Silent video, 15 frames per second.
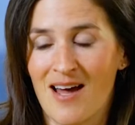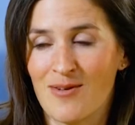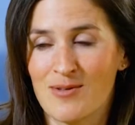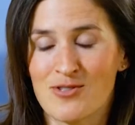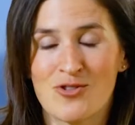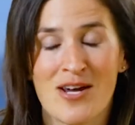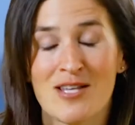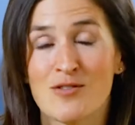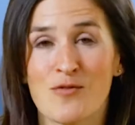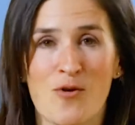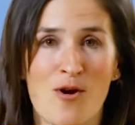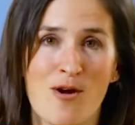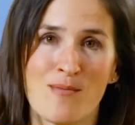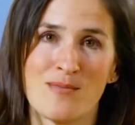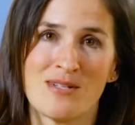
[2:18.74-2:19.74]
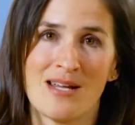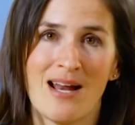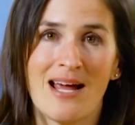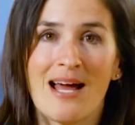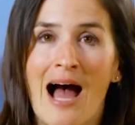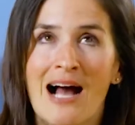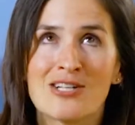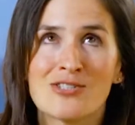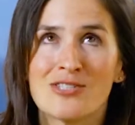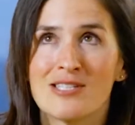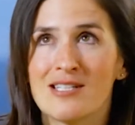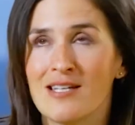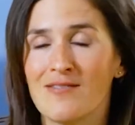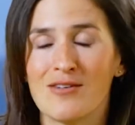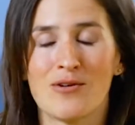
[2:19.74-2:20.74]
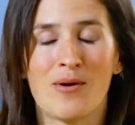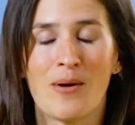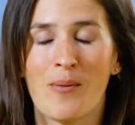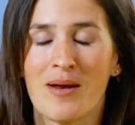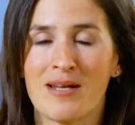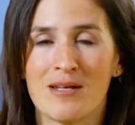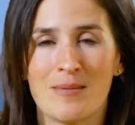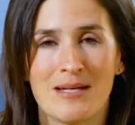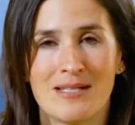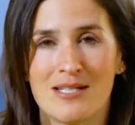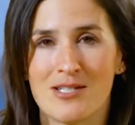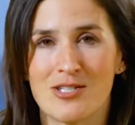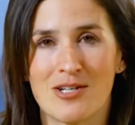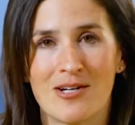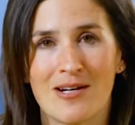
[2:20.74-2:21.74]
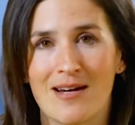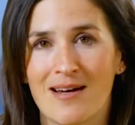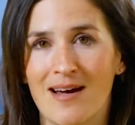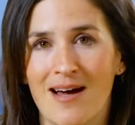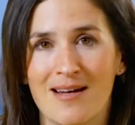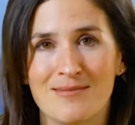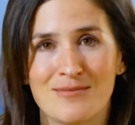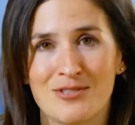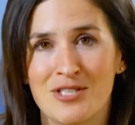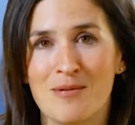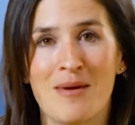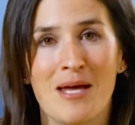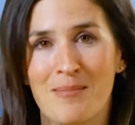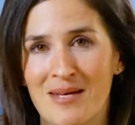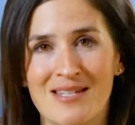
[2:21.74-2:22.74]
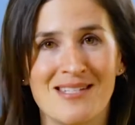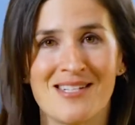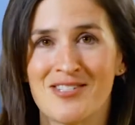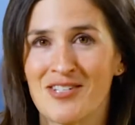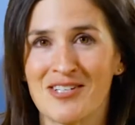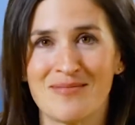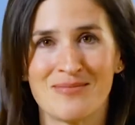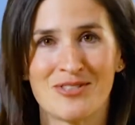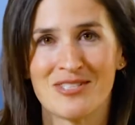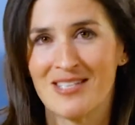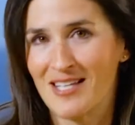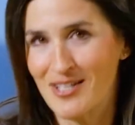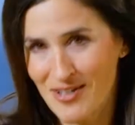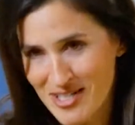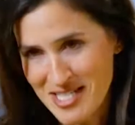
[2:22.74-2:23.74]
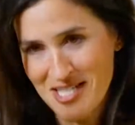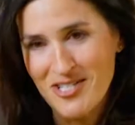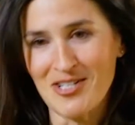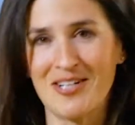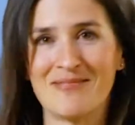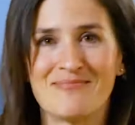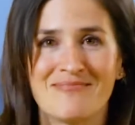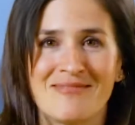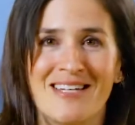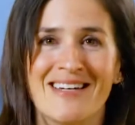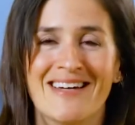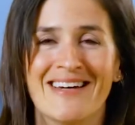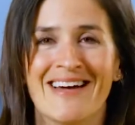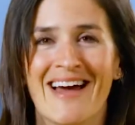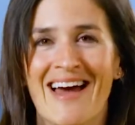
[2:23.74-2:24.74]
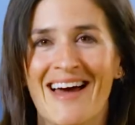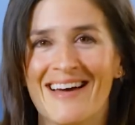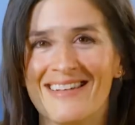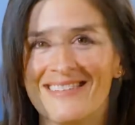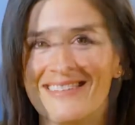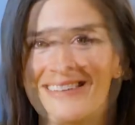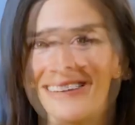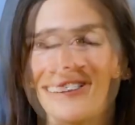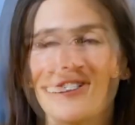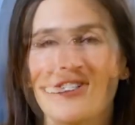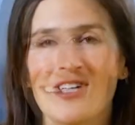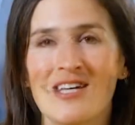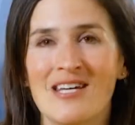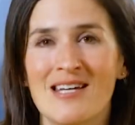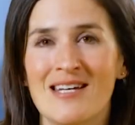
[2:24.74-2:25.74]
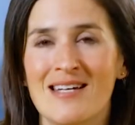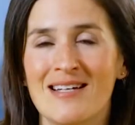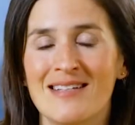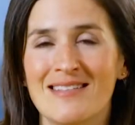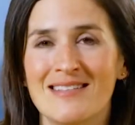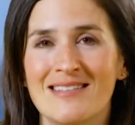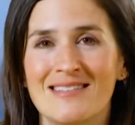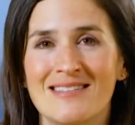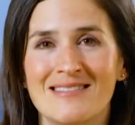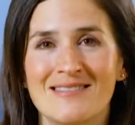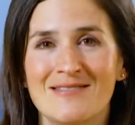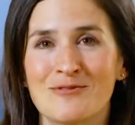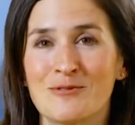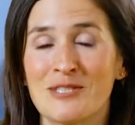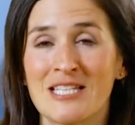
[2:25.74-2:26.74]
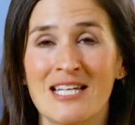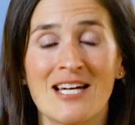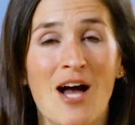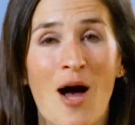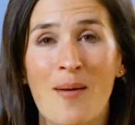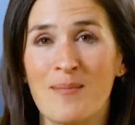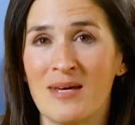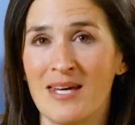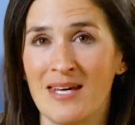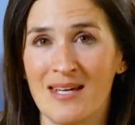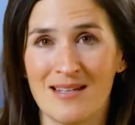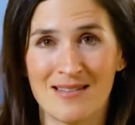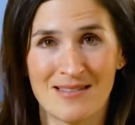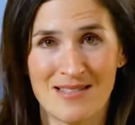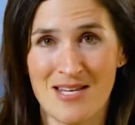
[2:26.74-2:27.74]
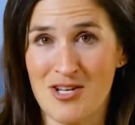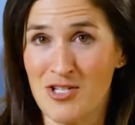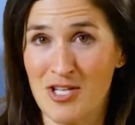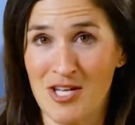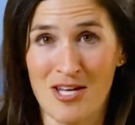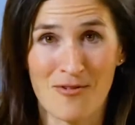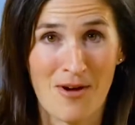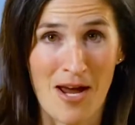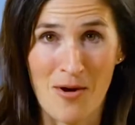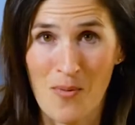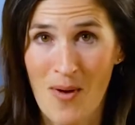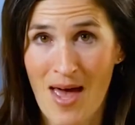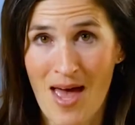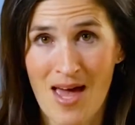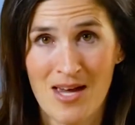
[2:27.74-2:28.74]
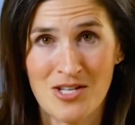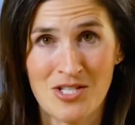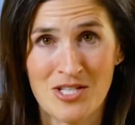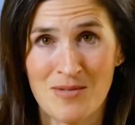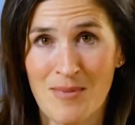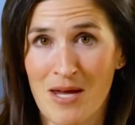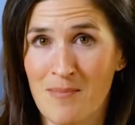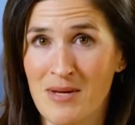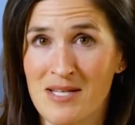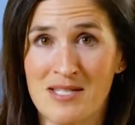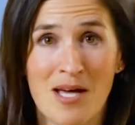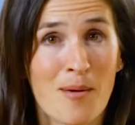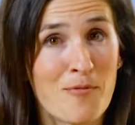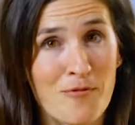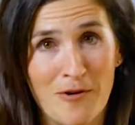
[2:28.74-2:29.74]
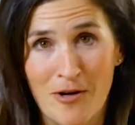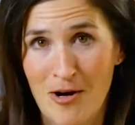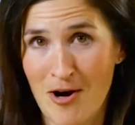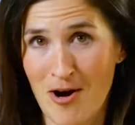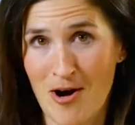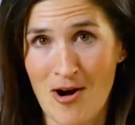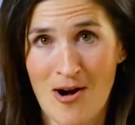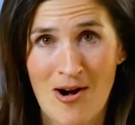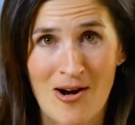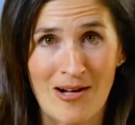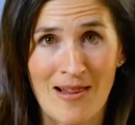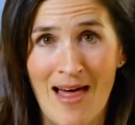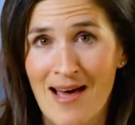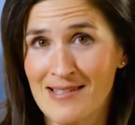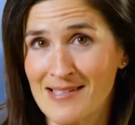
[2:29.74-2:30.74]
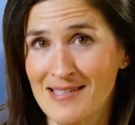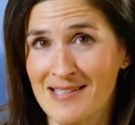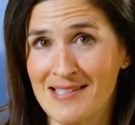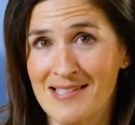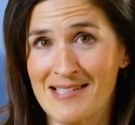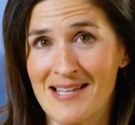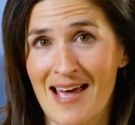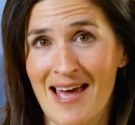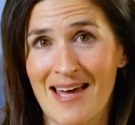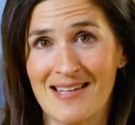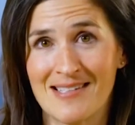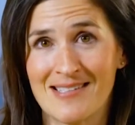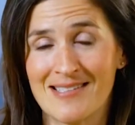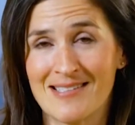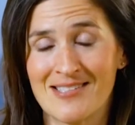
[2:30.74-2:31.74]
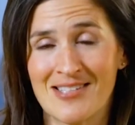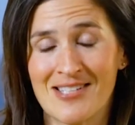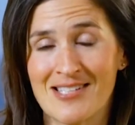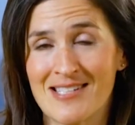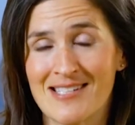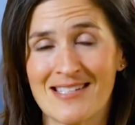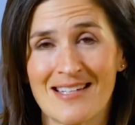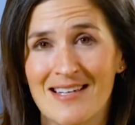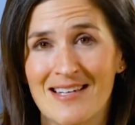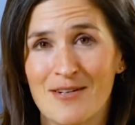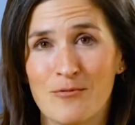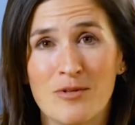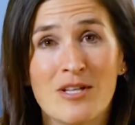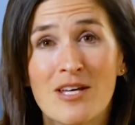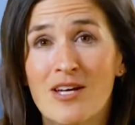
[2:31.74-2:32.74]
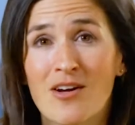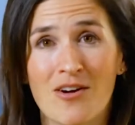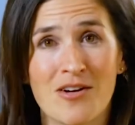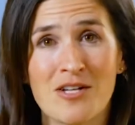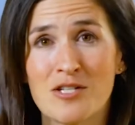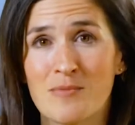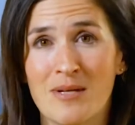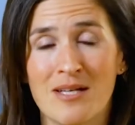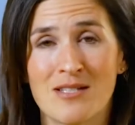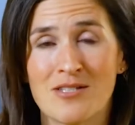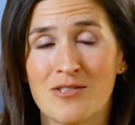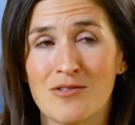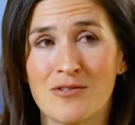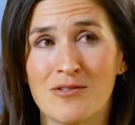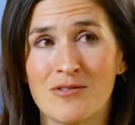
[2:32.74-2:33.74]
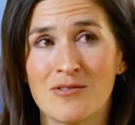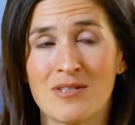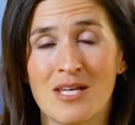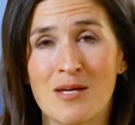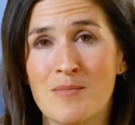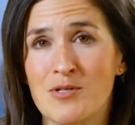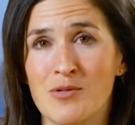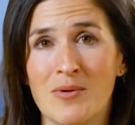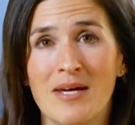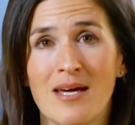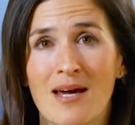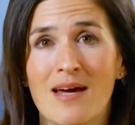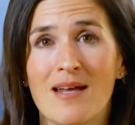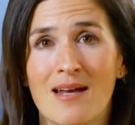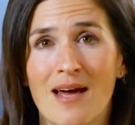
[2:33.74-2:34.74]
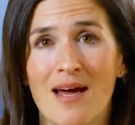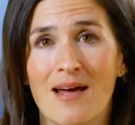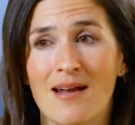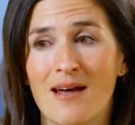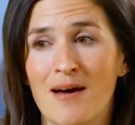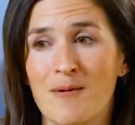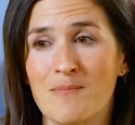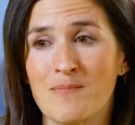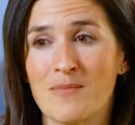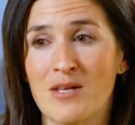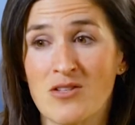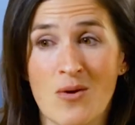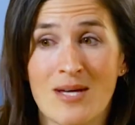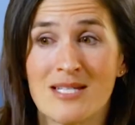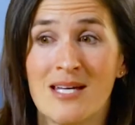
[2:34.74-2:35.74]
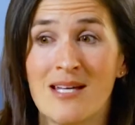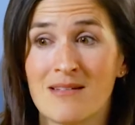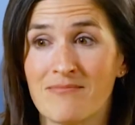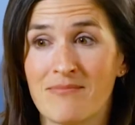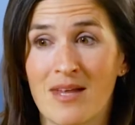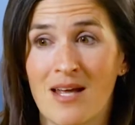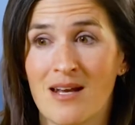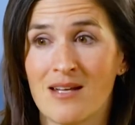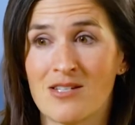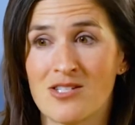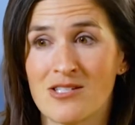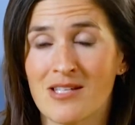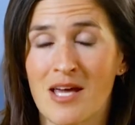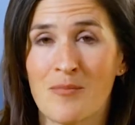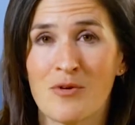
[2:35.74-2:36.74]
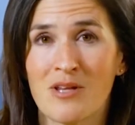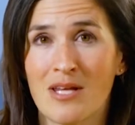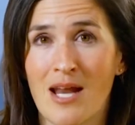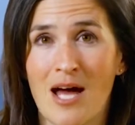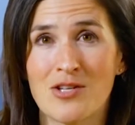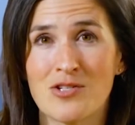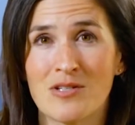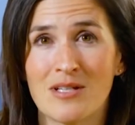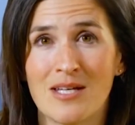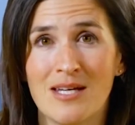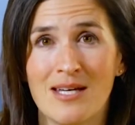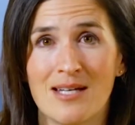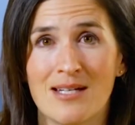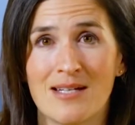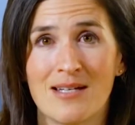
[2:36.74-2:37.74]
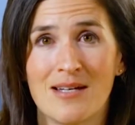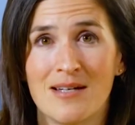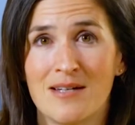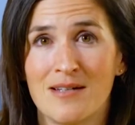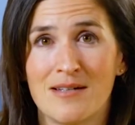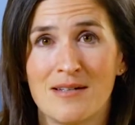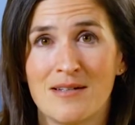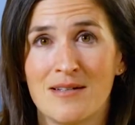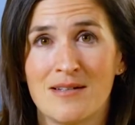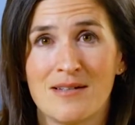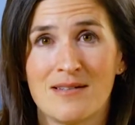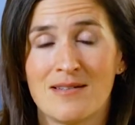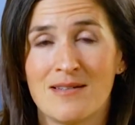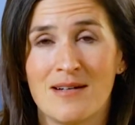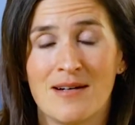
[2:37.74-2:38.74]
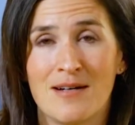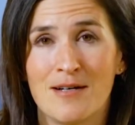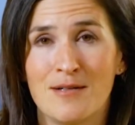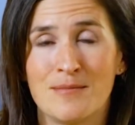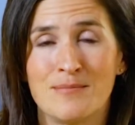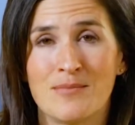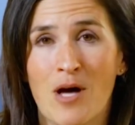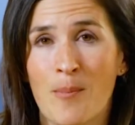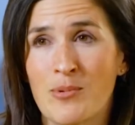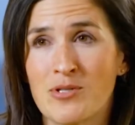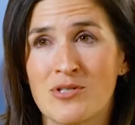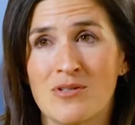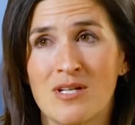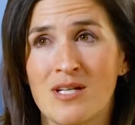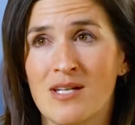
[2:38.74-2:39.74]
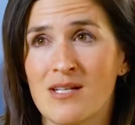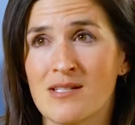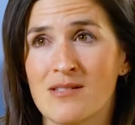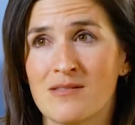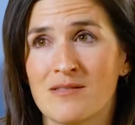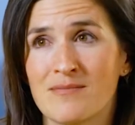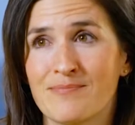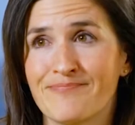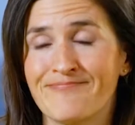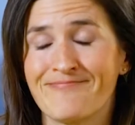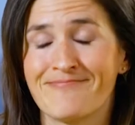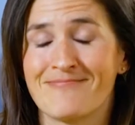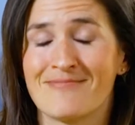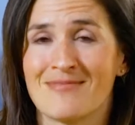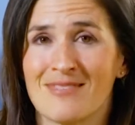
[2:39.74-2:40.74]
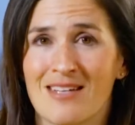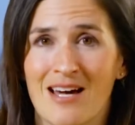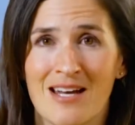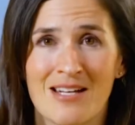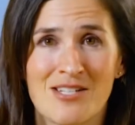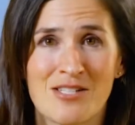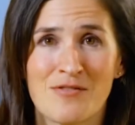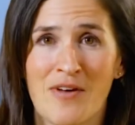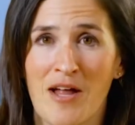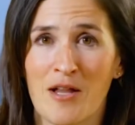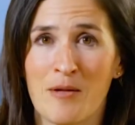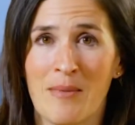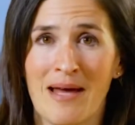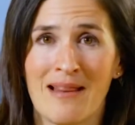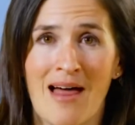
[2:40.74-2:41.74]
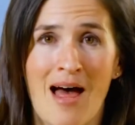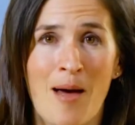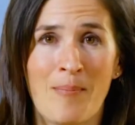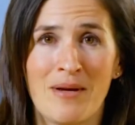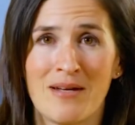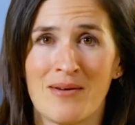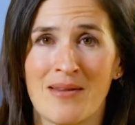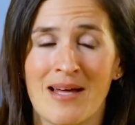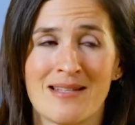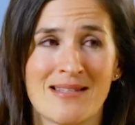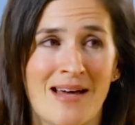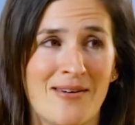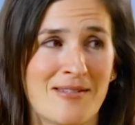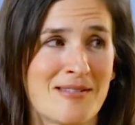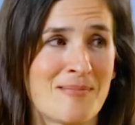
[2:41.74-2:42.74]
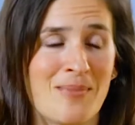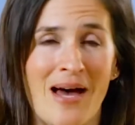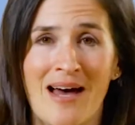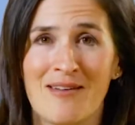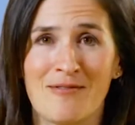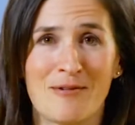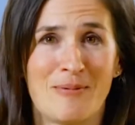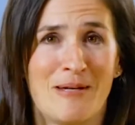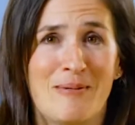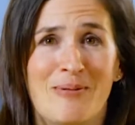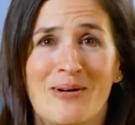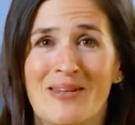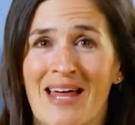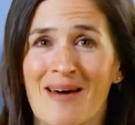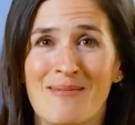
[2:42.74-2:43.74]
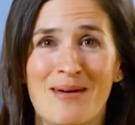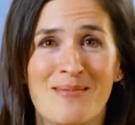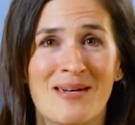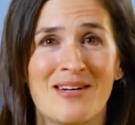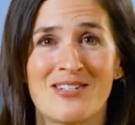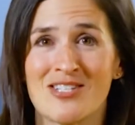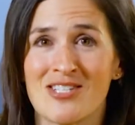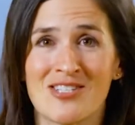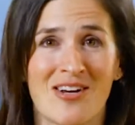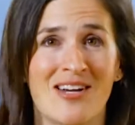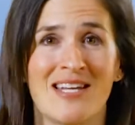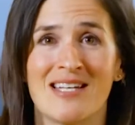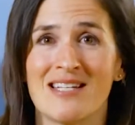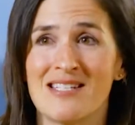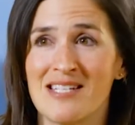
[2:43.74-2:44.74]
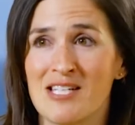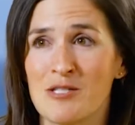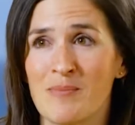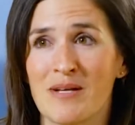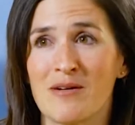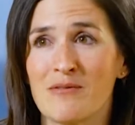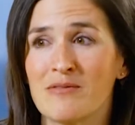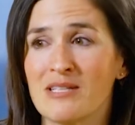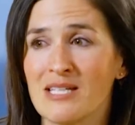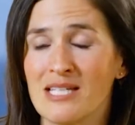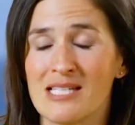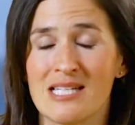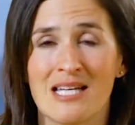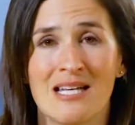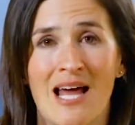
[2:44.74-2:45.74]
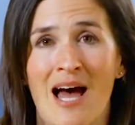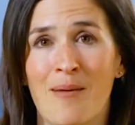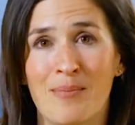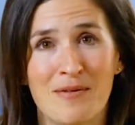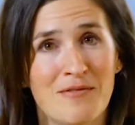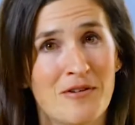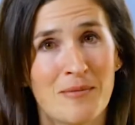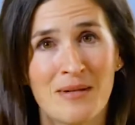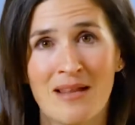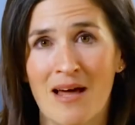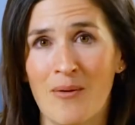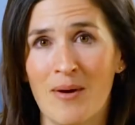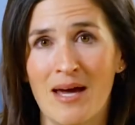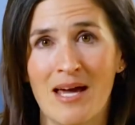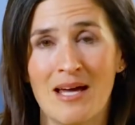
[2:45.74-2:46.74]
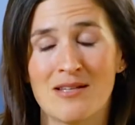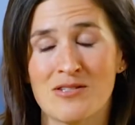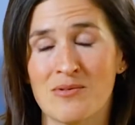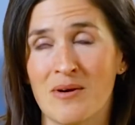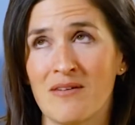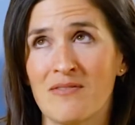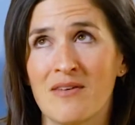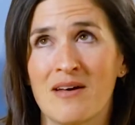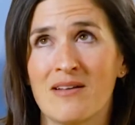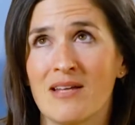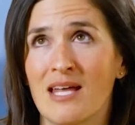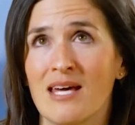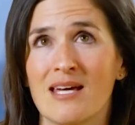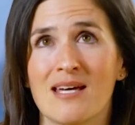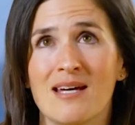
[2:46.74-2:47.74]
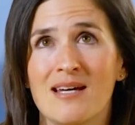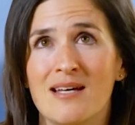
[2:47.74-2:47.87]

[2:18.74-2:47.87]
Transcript: was transformed, and I actually didn't even know I wanted to be a teacher. She made me a teacher. She said, "You're a teacher." And she really got me teaching right away. She made me sub for her classes and just really encouraged me to keep doing it. And so I did, and it just came really naturally, and opportunities kind of just fell in my lap. I know that sounds bad for people that maybe are just starting to teach, but it really did happen for me that way. And so I felt like